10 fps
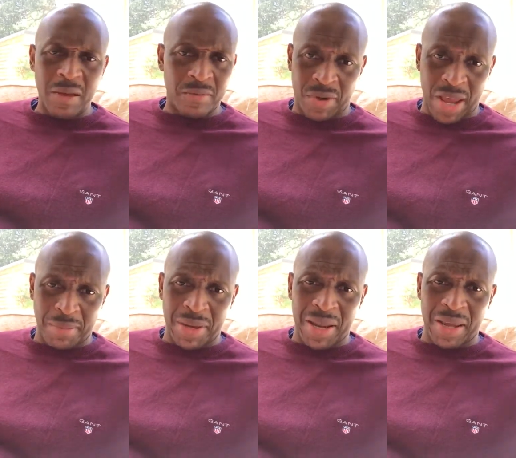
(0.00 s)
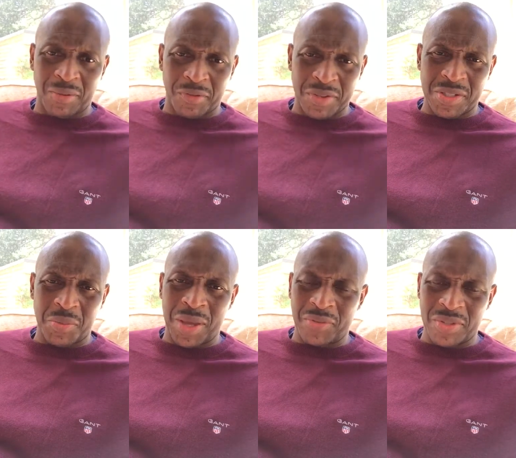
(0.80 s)
Rian Milan, obviously
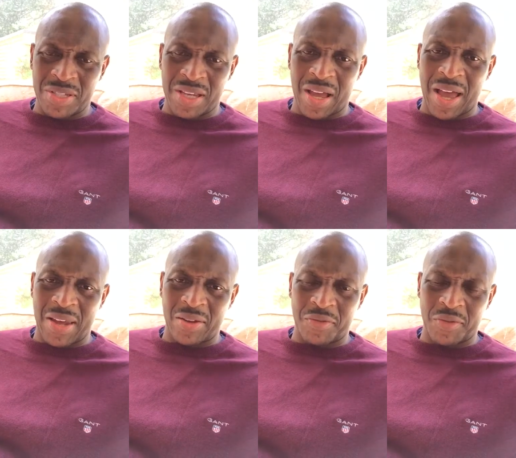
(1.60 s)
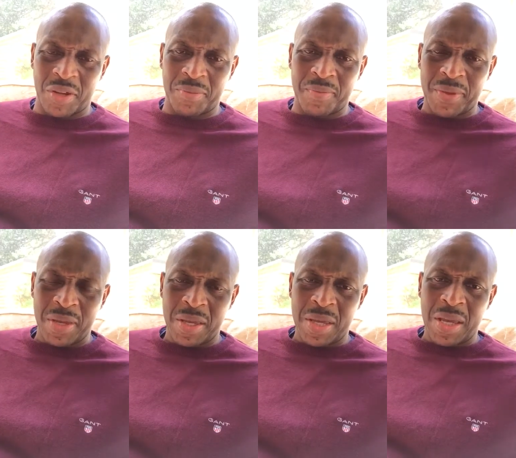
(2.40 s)
we have to take our hat off to him
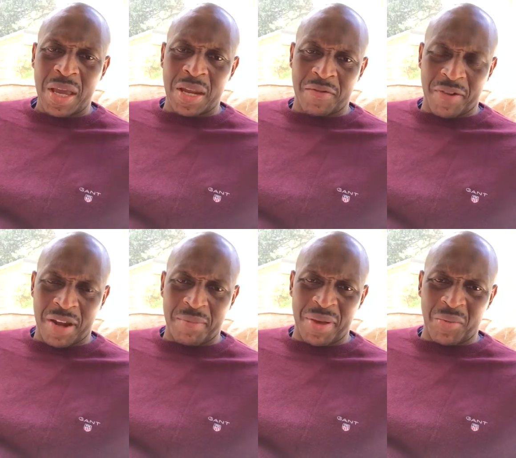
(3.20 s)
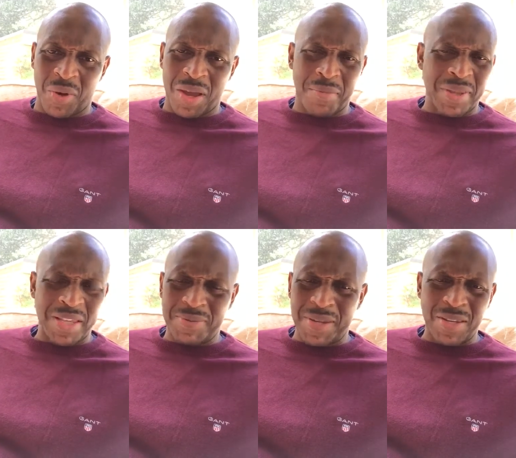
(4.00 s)
in a very big way. But
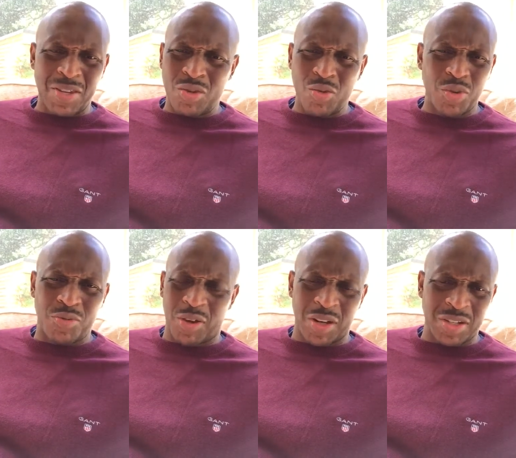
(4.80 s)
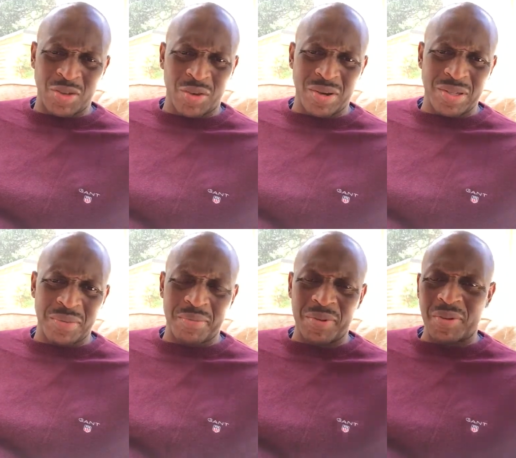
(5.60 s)
there's been huge volunteerism.